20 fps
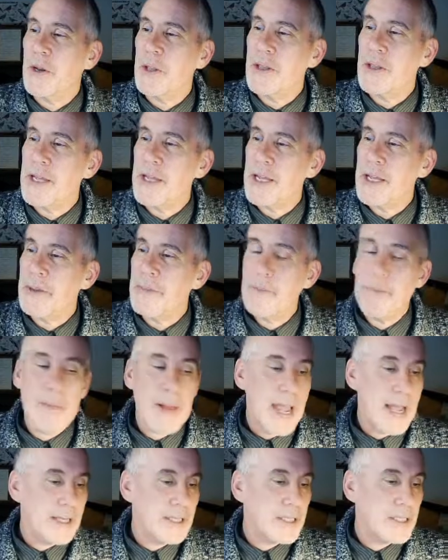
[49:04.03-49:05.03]
one of the
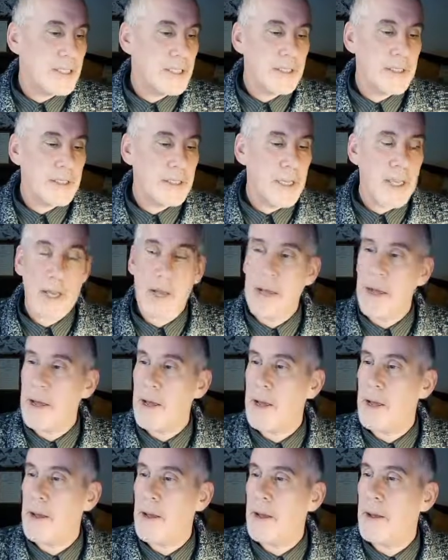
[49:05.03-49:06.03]
best.
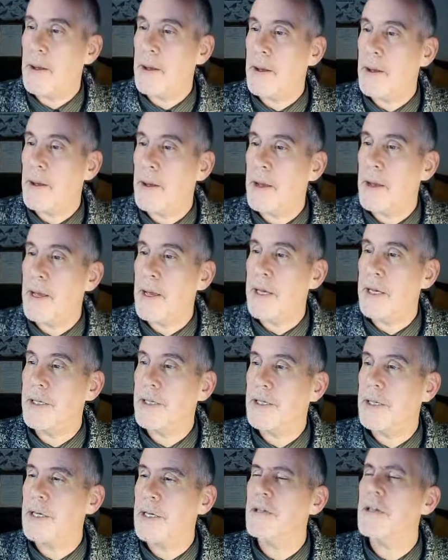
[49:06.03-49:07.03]
Uh,
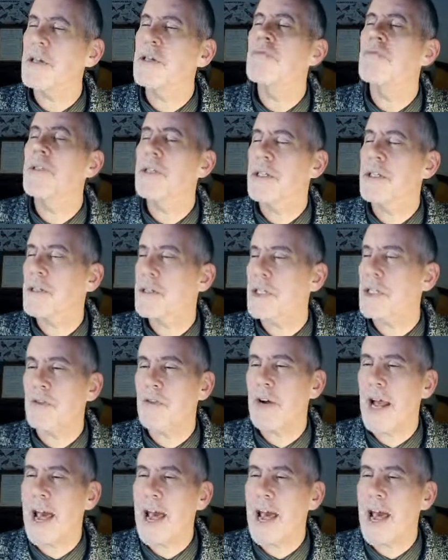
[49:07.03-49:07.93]
is, is, is she's great.